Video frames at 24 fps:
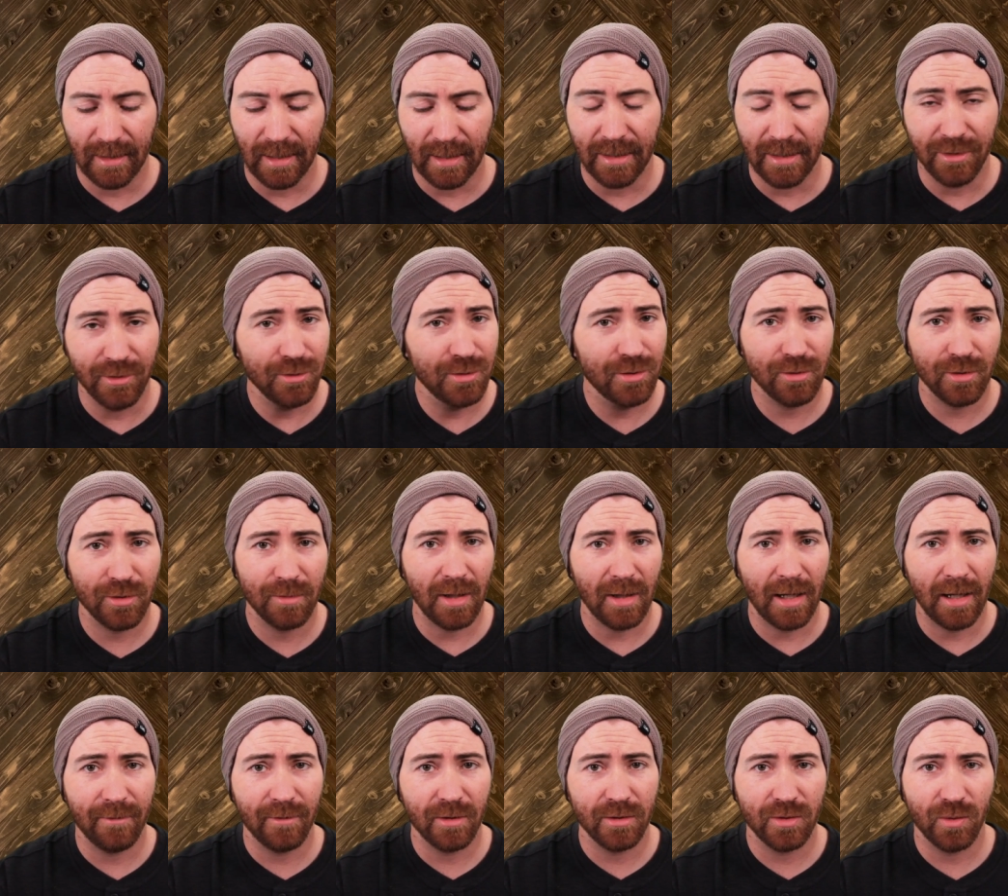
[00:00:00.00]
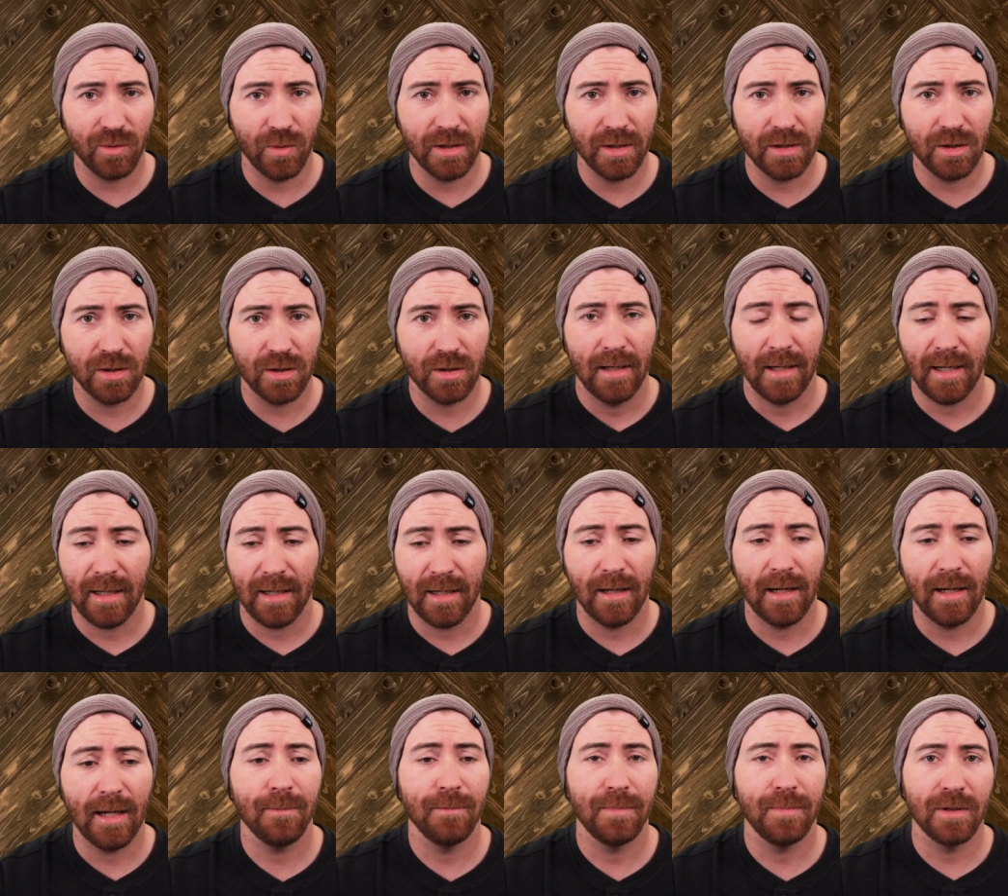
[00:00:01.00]
I do stream live on Twitch, and
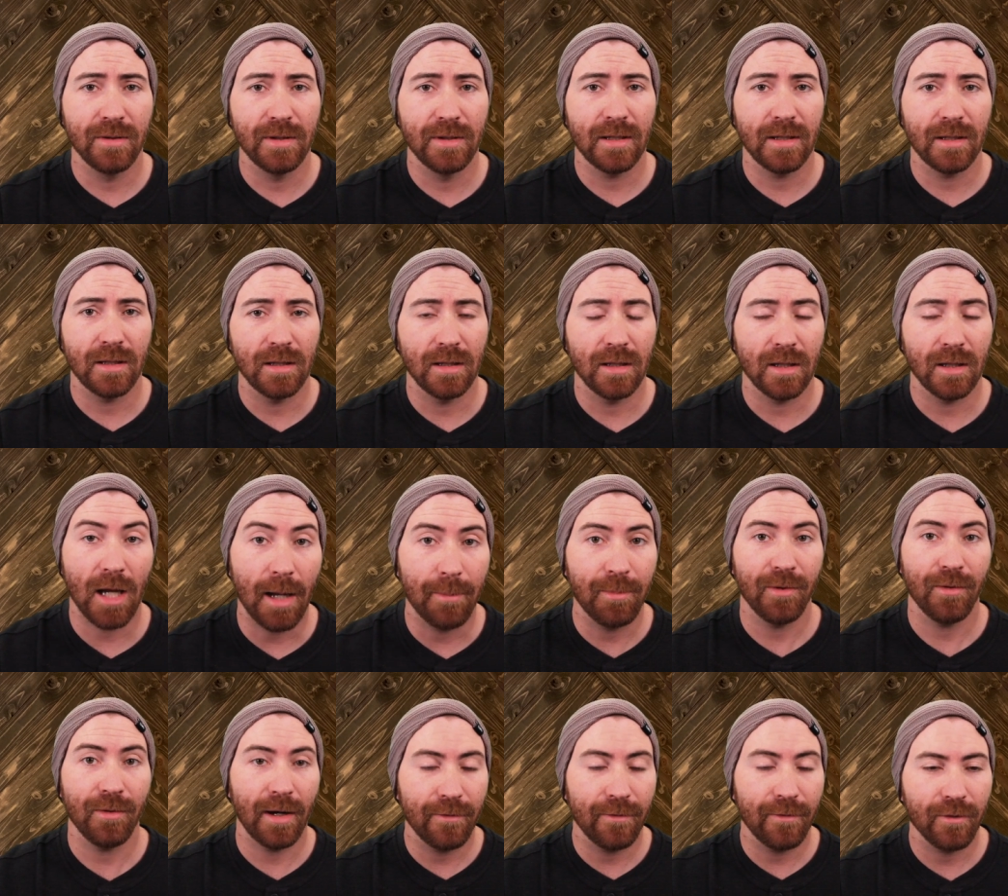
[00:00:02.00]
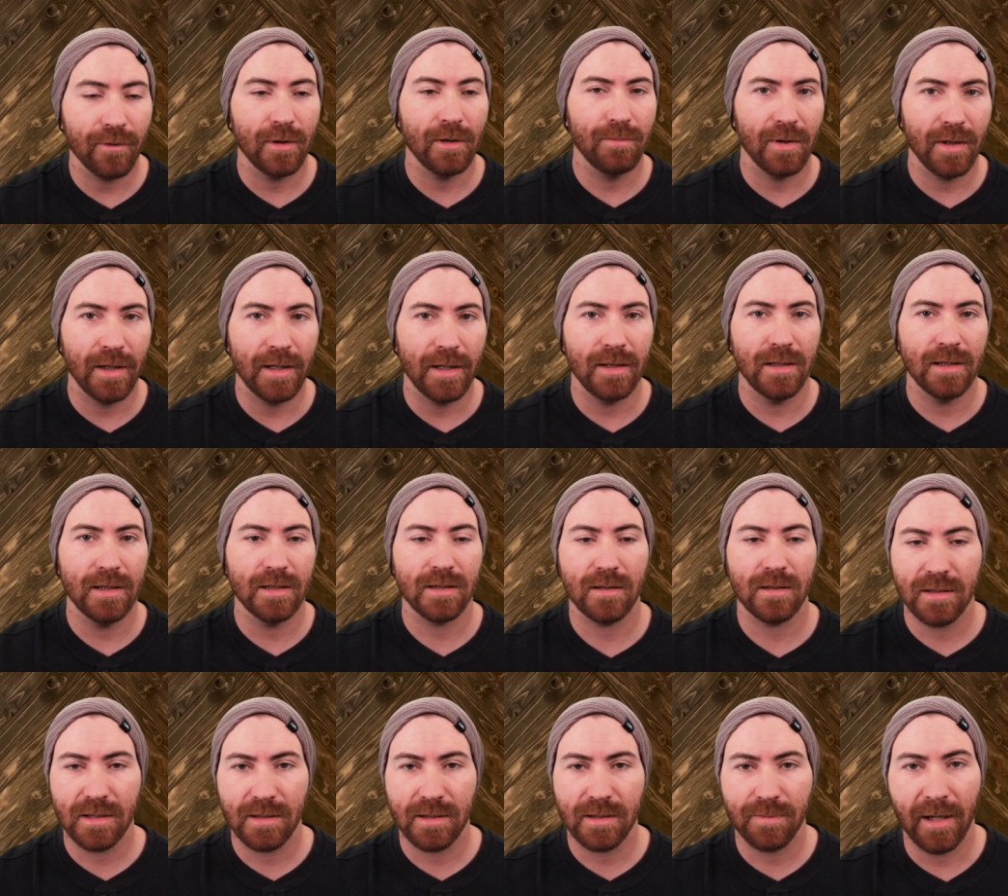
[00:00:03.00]
I am building a copyright-free playlist
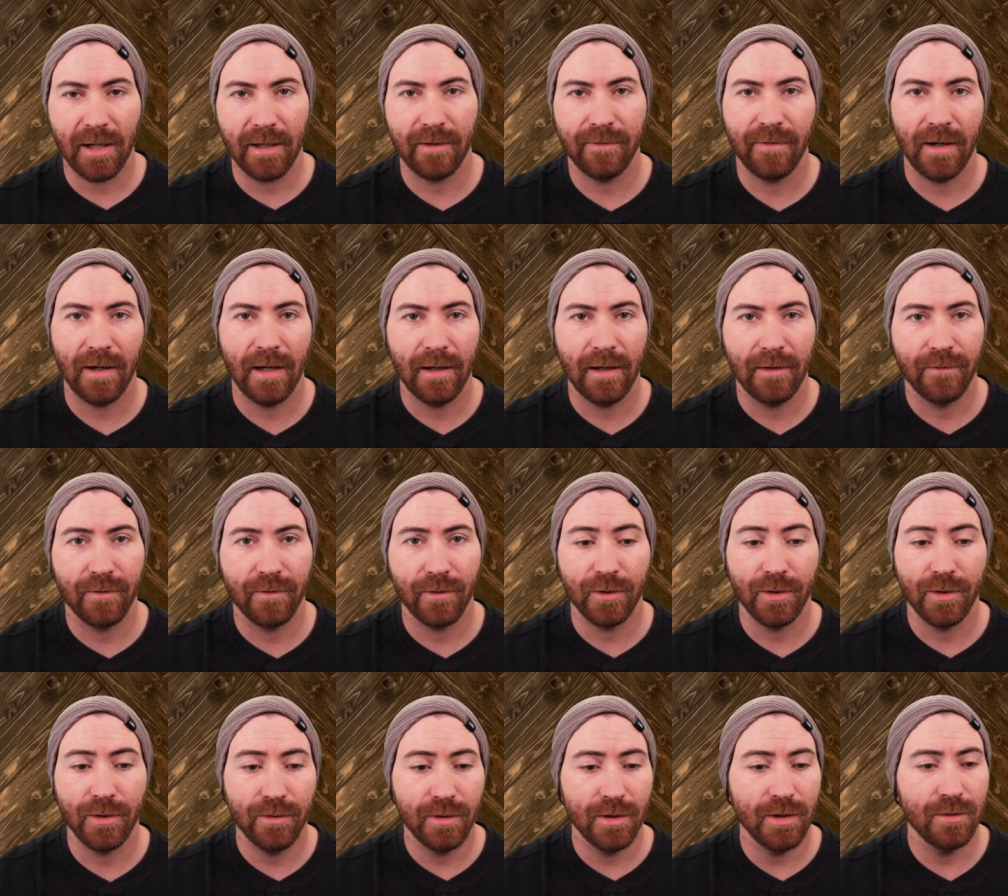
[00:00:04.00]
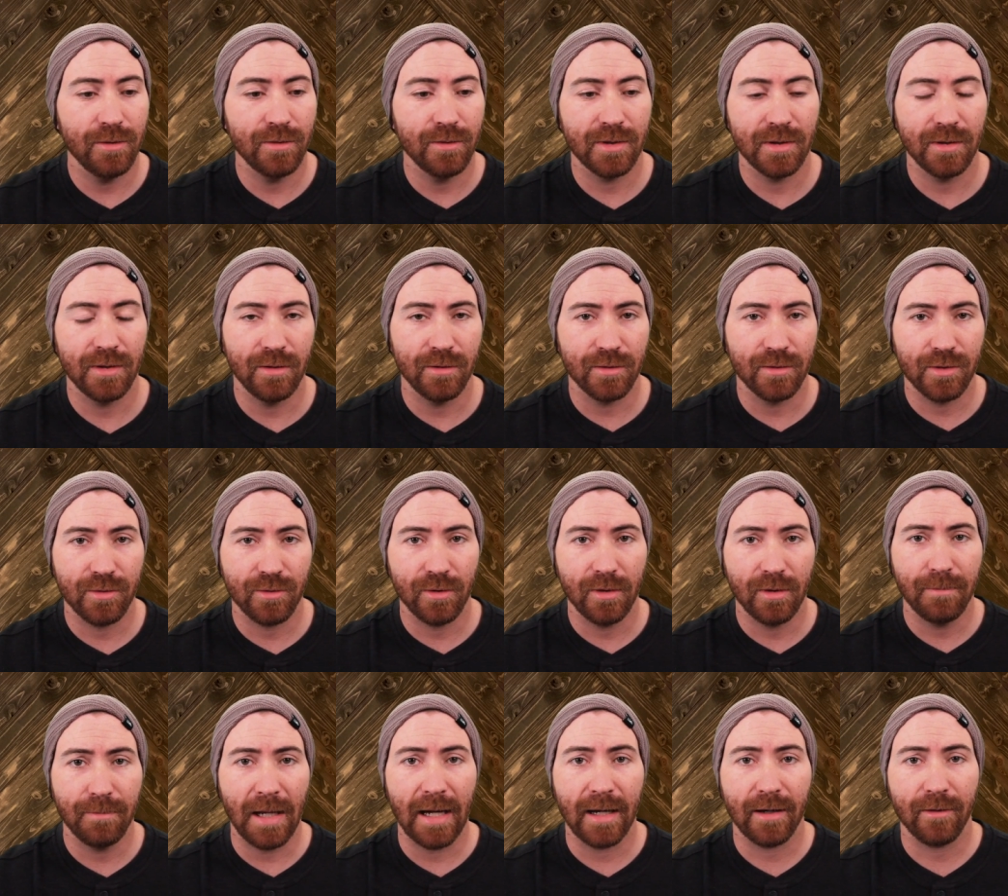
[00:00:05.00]
on Spotify for you to use in your
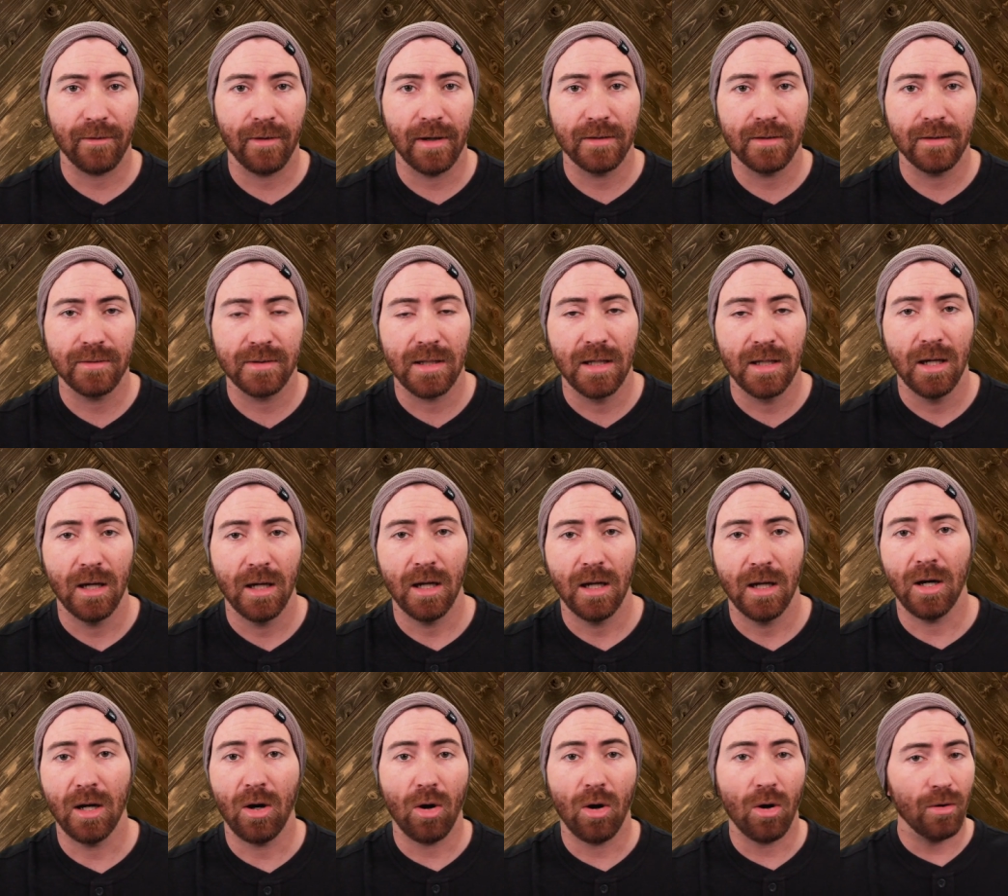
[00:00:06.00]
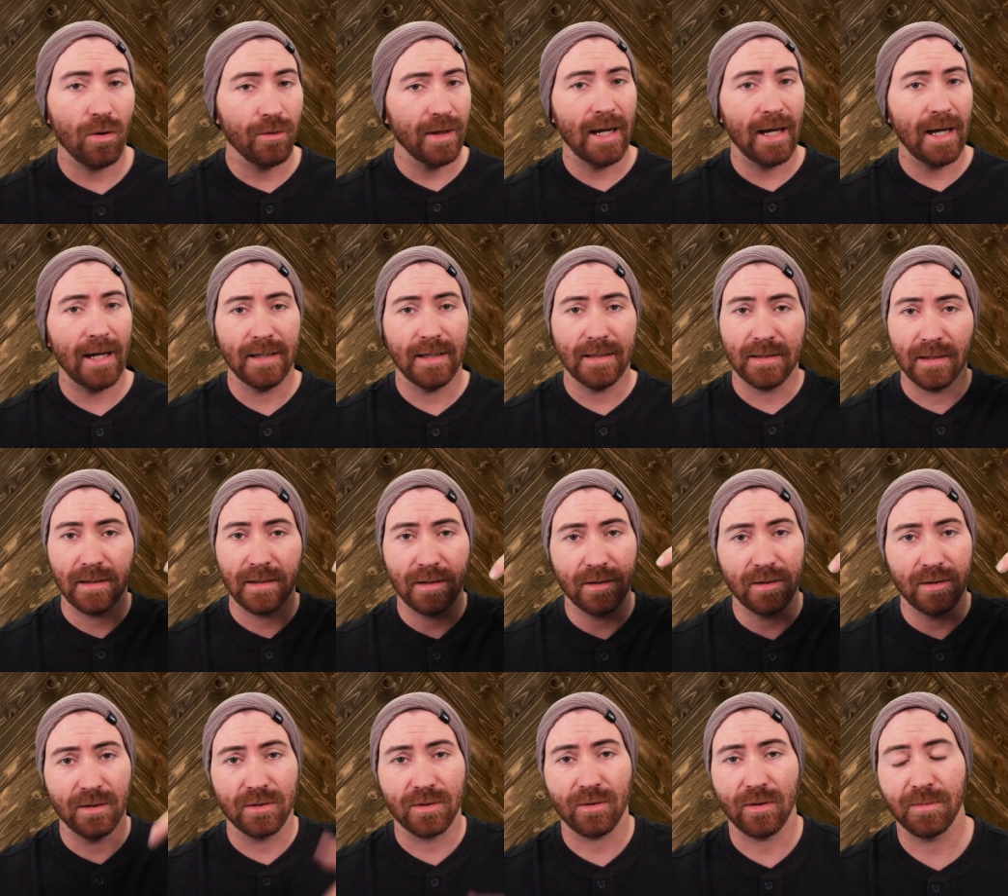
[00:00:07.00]
stream backgrounds. All that is in the
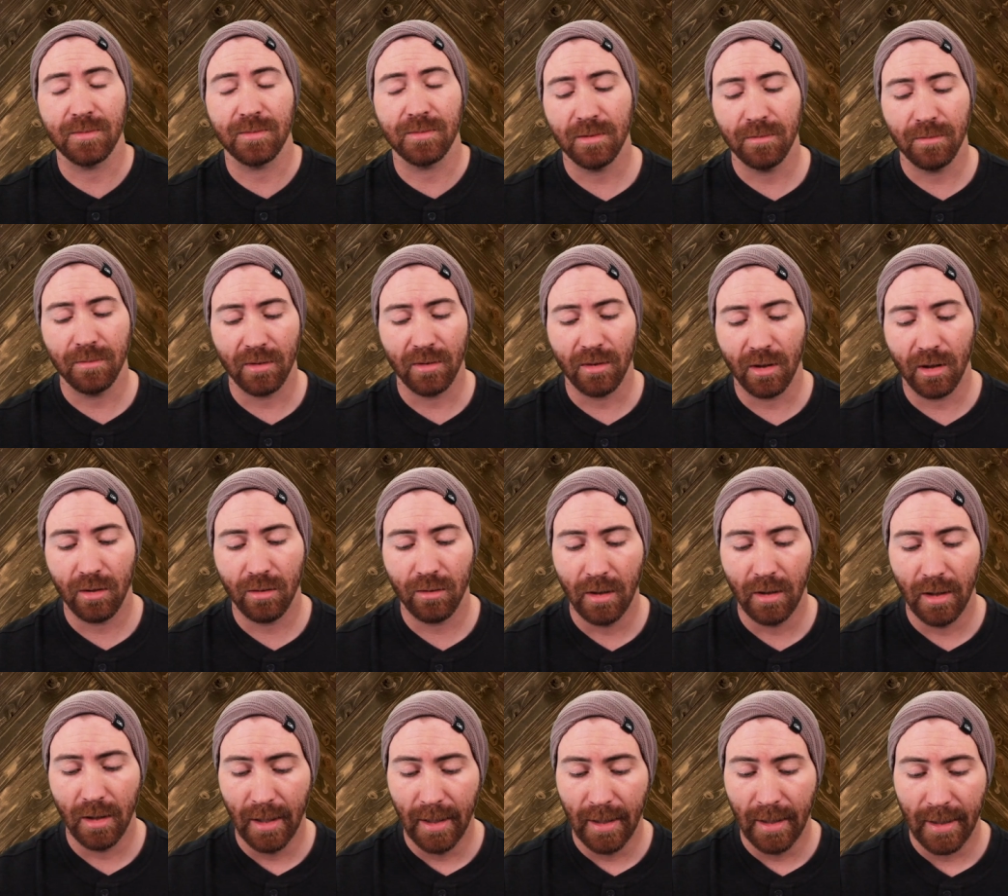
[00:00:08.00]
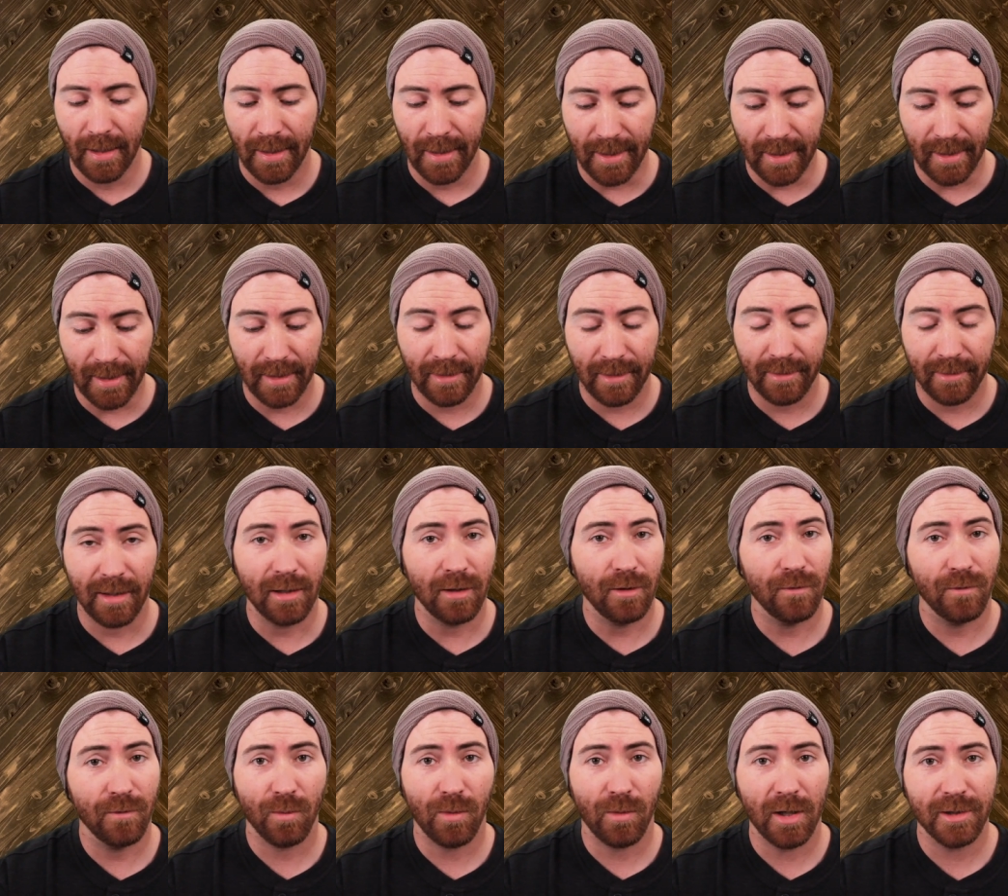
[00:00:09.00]
description below, and thank
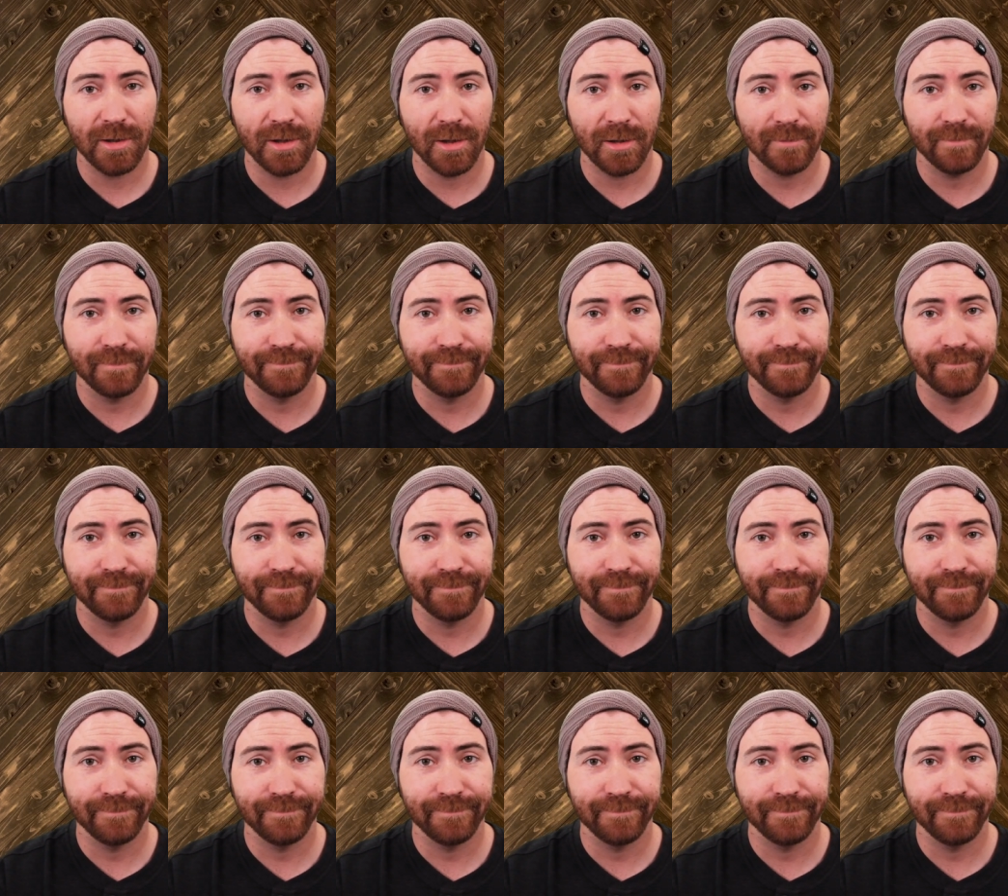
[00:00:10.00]
you for watching.